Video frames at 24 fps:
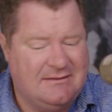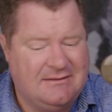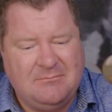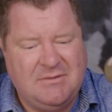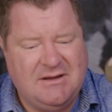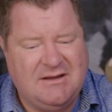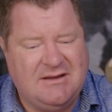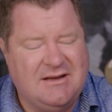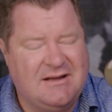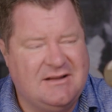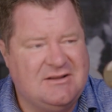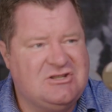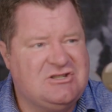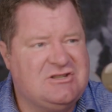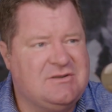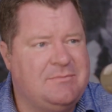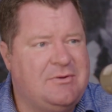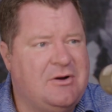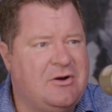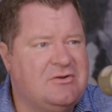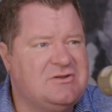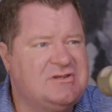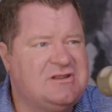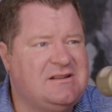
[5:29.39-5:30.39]
because
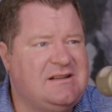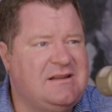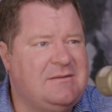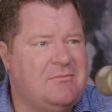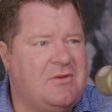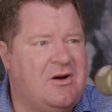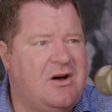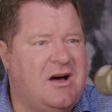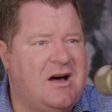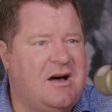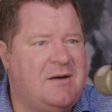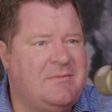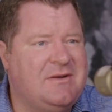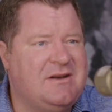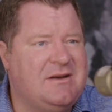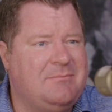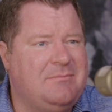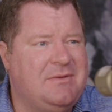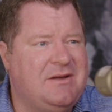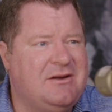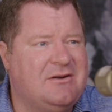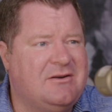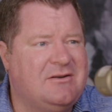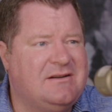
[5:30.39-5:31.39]
supposedly Muhammad
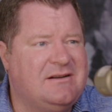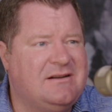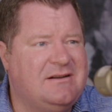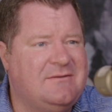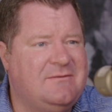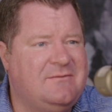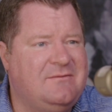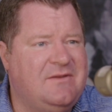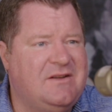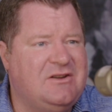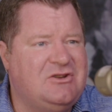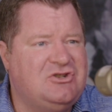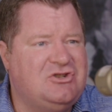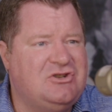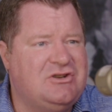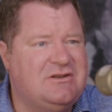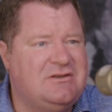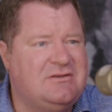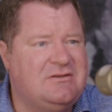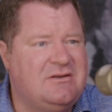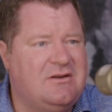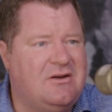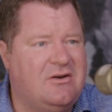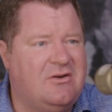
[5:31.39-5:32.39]
appeared in a
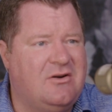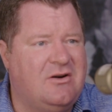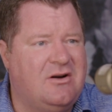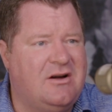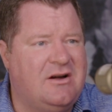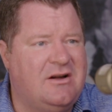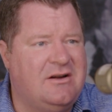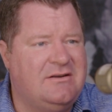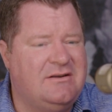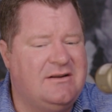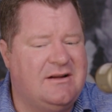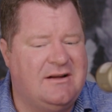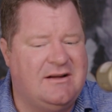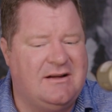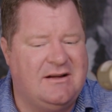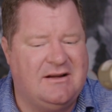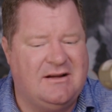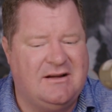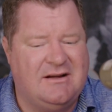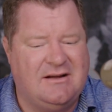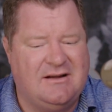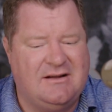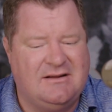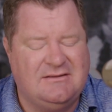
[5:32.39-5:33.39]
vision on
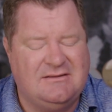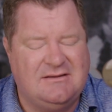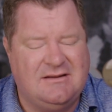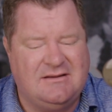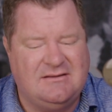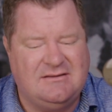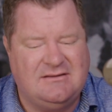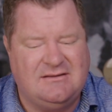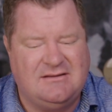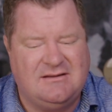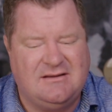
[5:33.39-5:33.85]
at